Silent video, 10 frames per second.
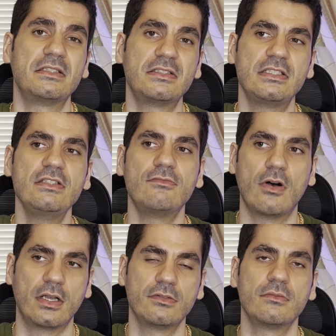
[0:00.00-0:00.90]

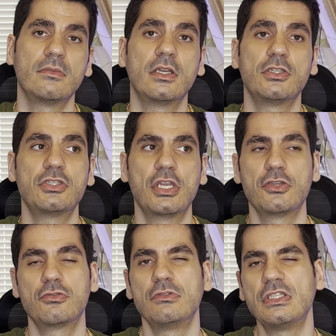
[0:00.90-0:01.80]
T1 change
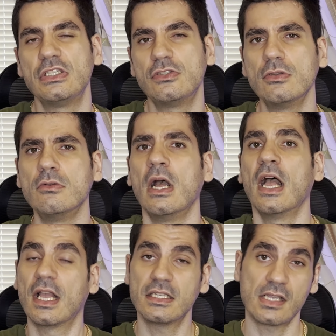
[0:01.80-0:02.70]
to
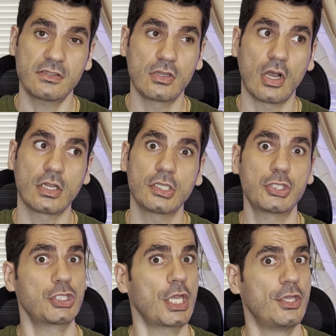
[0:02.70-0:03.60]
T2, is that gonna
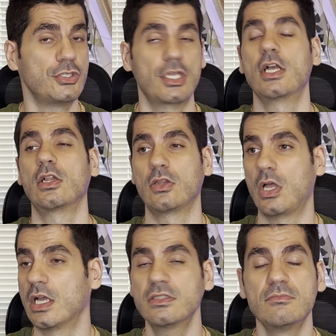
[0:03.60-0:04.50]
change a
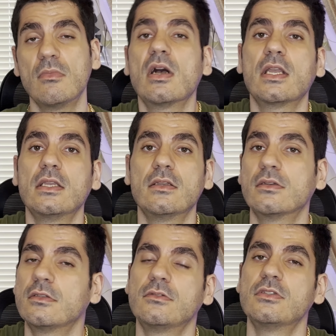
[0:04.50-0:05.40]
lot my
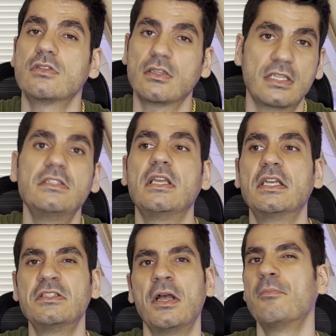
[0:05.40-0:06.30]
result at the
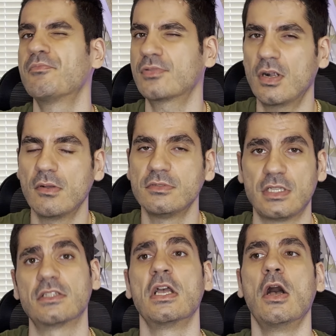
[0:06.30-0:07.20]
end? Probably
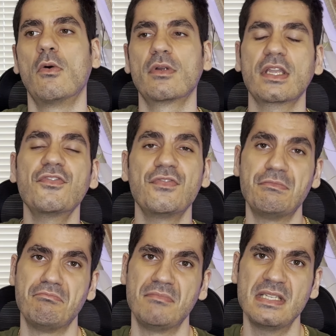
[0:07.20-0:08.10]
not. Or if we
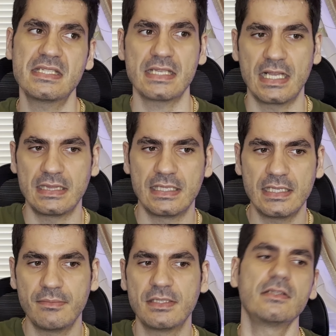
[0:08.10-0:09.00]
miss a little
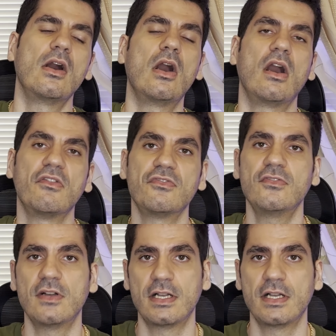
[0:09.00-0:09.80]
bit of